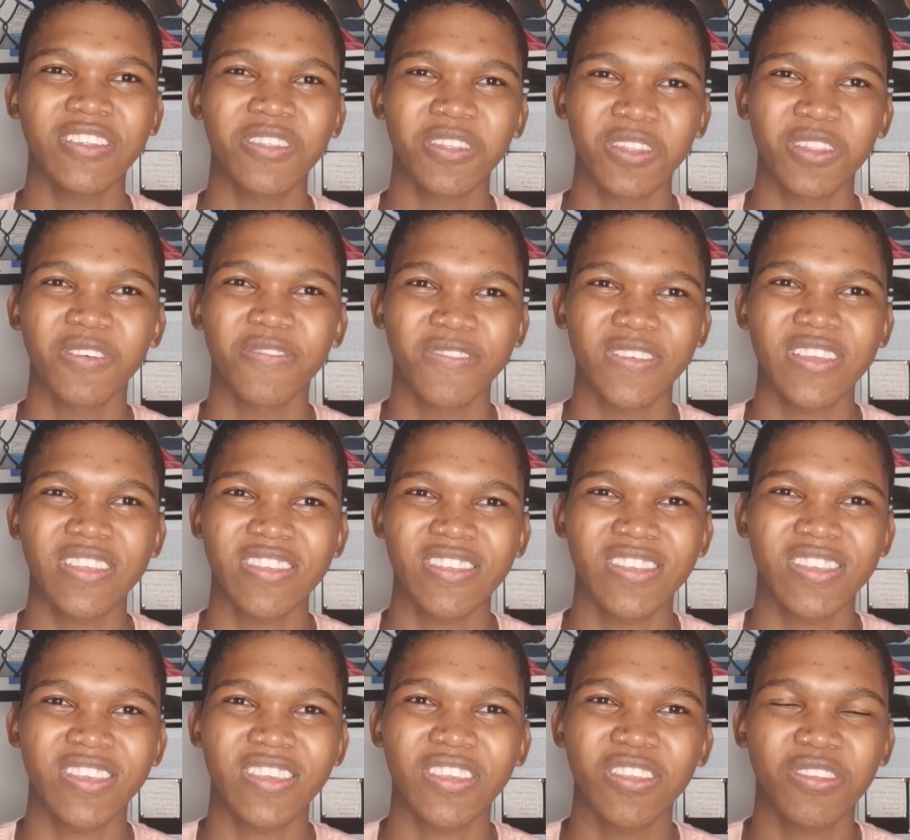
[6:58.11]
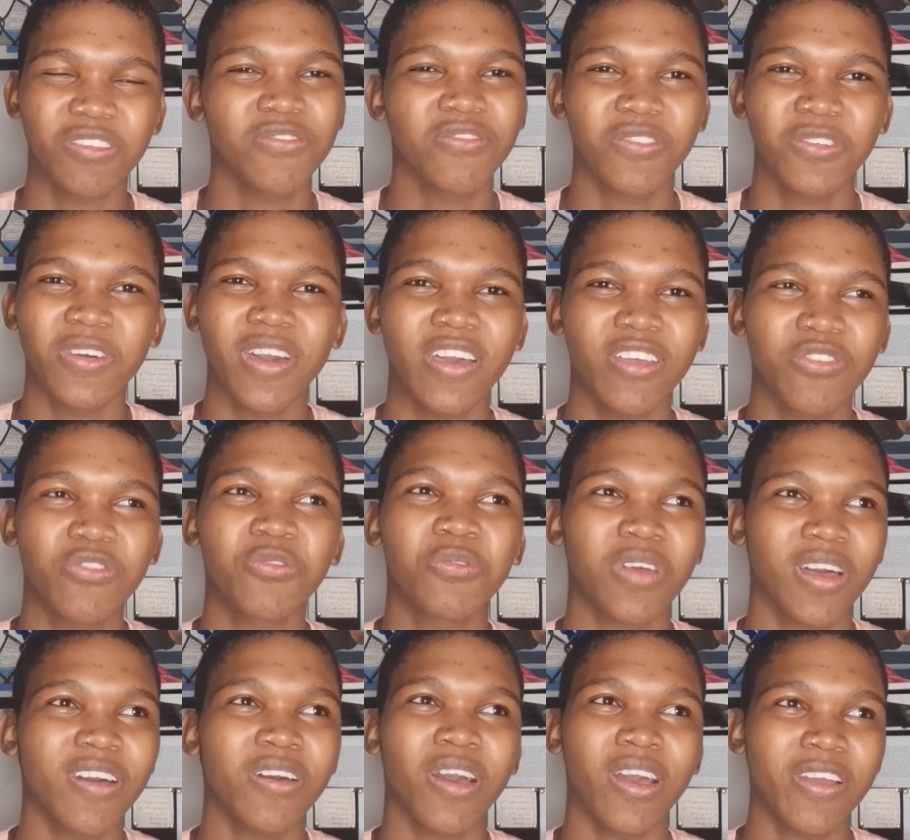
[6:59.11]
the Wits interview.
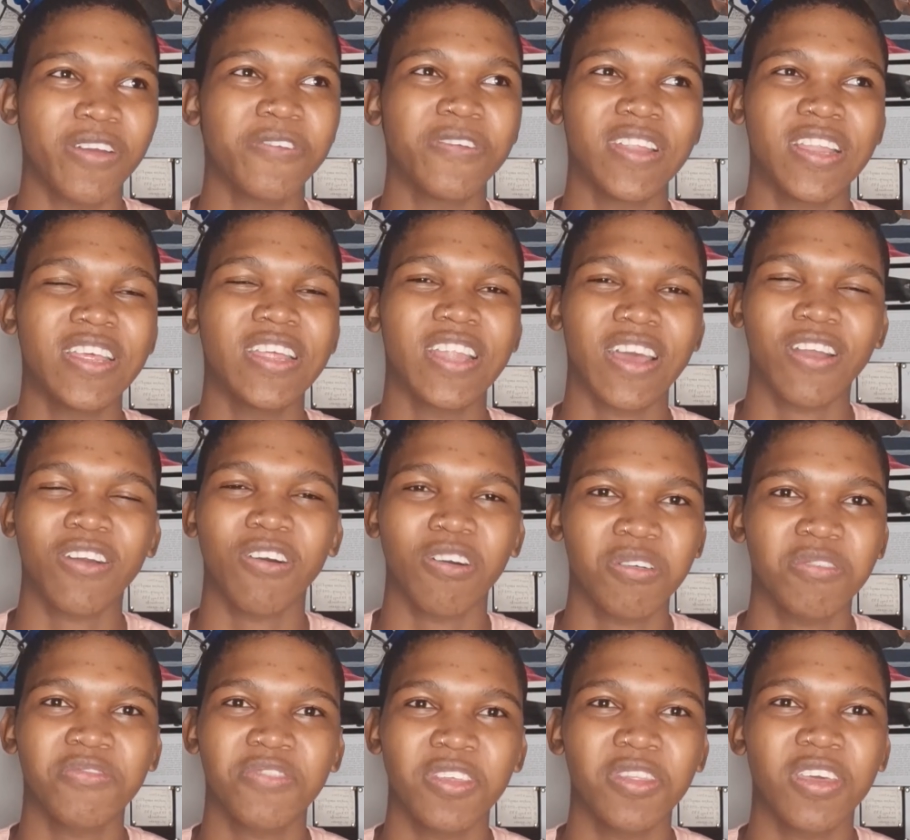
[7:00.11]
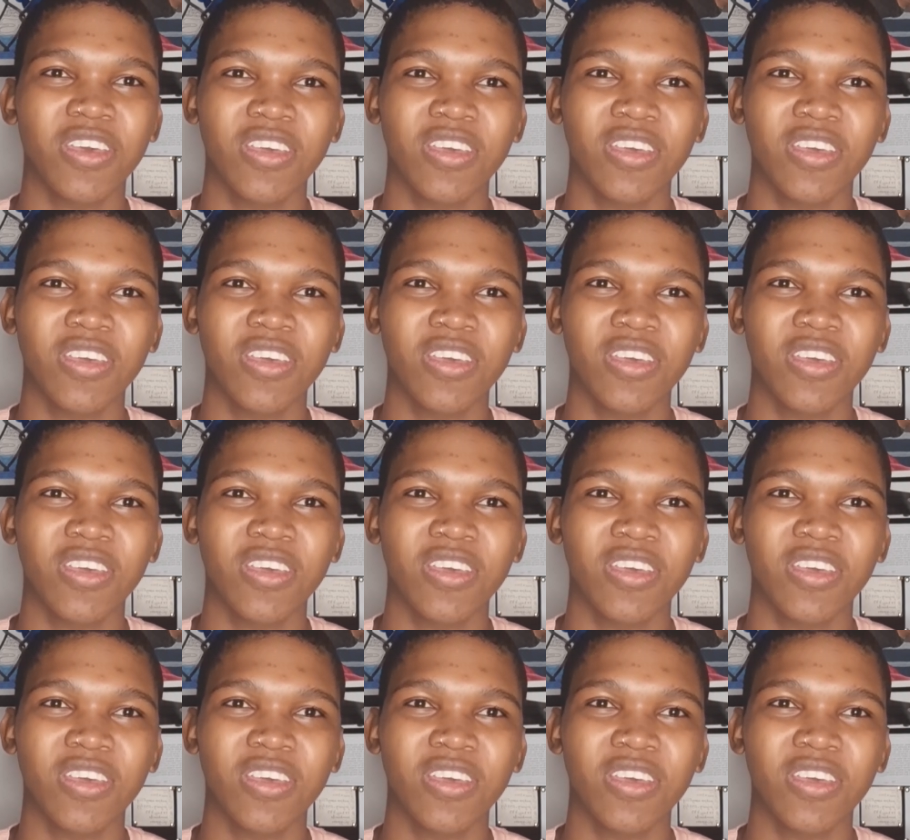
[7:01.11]
I really, like, after the